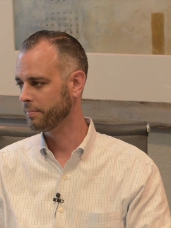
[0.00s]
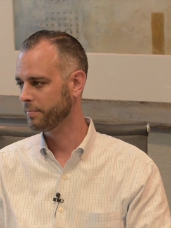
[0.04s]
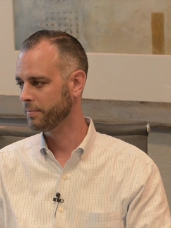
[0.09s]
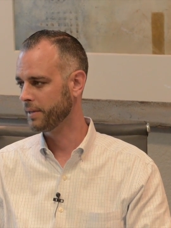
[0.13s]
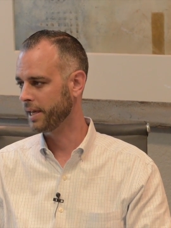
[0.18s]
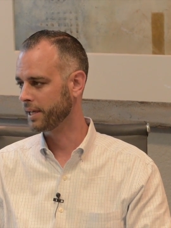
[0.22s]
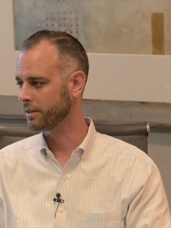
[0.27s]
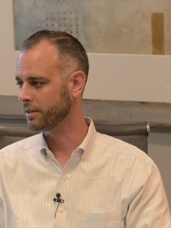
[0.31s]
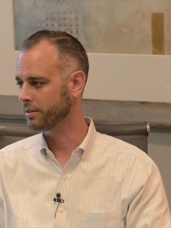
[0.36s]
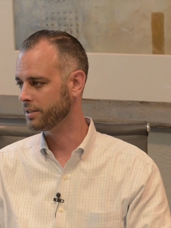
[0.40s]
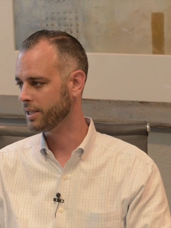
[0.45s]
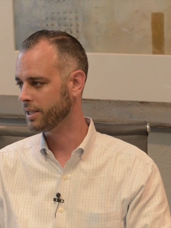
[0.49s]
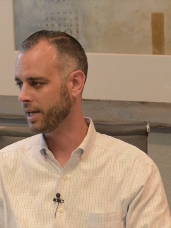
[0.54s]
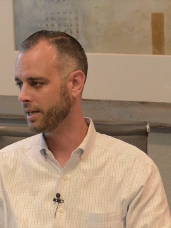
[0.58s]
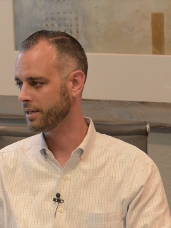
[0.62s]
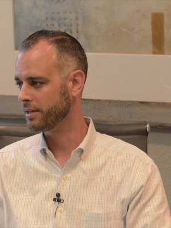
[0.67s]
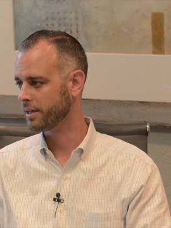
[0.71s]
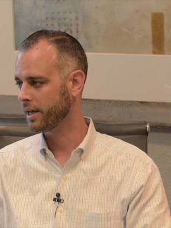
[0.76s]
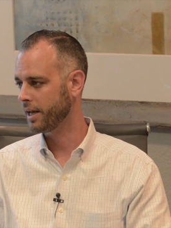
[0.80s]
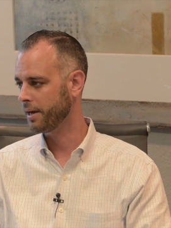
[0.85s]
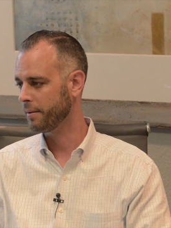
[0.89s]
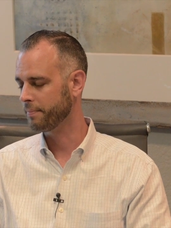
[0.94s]
Like you said,
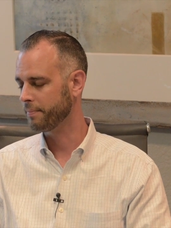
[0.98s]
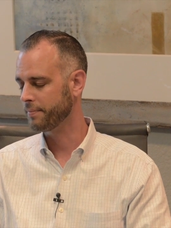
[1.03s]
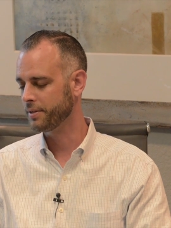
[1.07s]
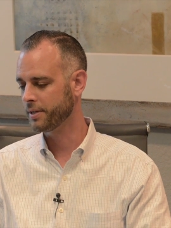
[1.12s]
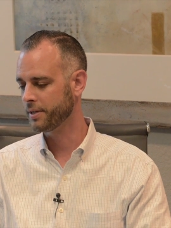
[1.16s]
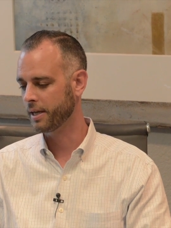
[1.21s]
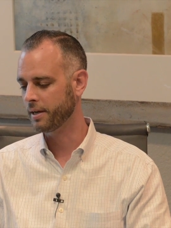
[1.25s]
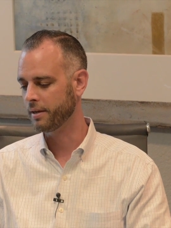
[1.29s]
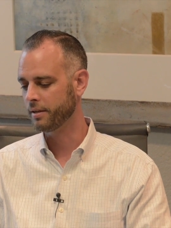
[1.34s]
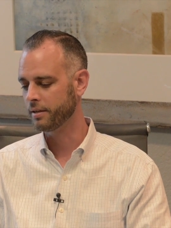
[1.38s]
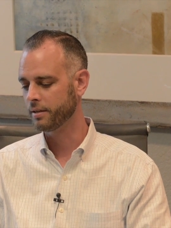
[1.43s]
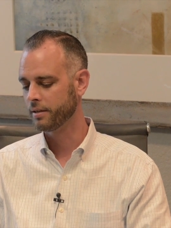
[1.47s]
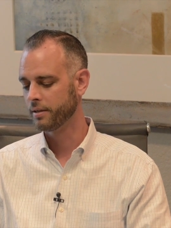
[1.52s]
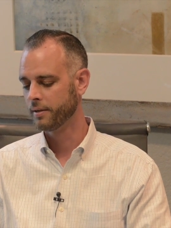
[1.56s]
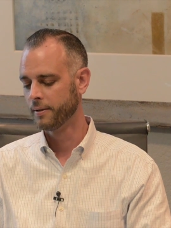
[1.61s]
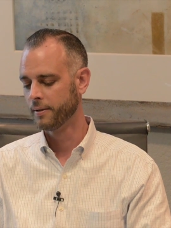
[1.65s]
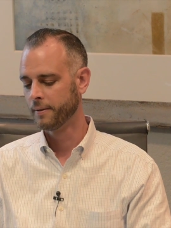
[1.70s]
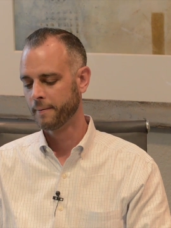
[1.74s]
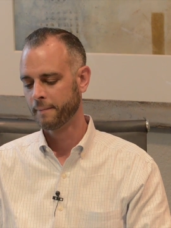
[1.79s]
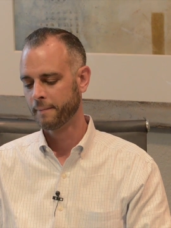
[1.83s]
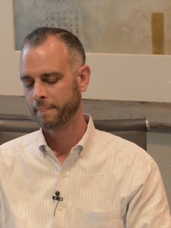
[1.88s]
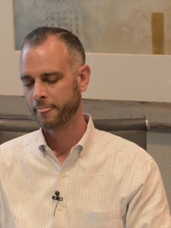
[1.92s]
you gotta.
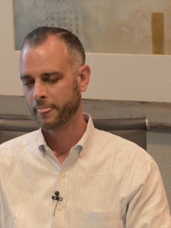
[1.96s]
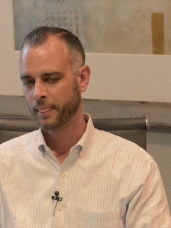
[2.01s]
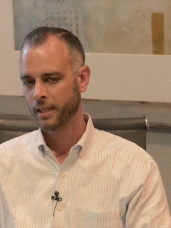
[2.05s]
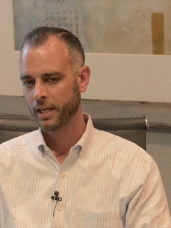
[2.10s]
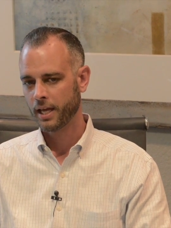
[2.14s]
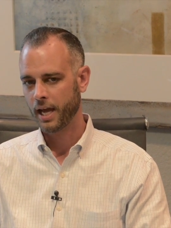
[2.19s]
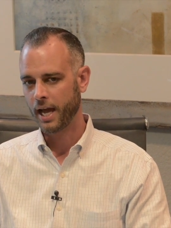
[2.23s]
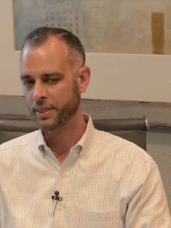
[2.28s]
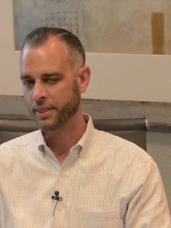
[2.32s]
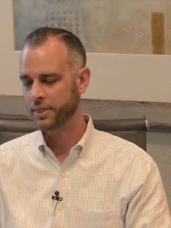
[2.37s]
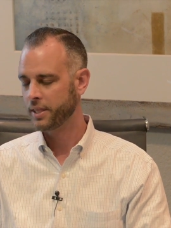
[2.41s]
I